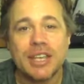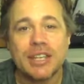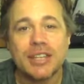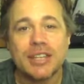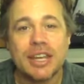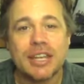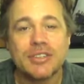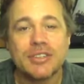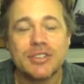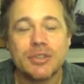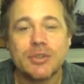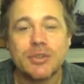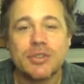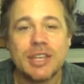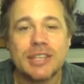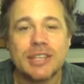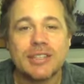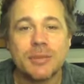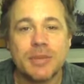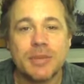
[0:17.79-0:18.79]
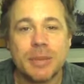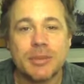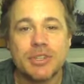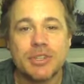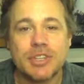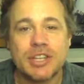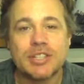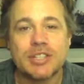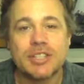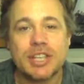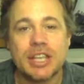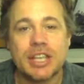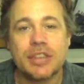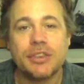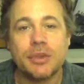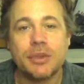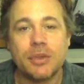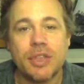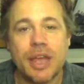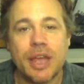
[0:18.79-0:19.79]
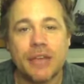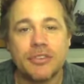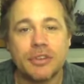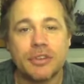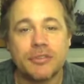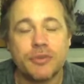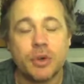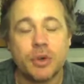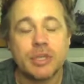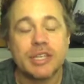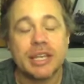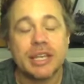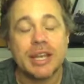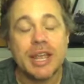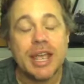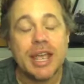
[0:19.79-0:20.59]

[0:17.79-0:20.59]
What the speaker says: Today is Tuesday, September 16th, 2014,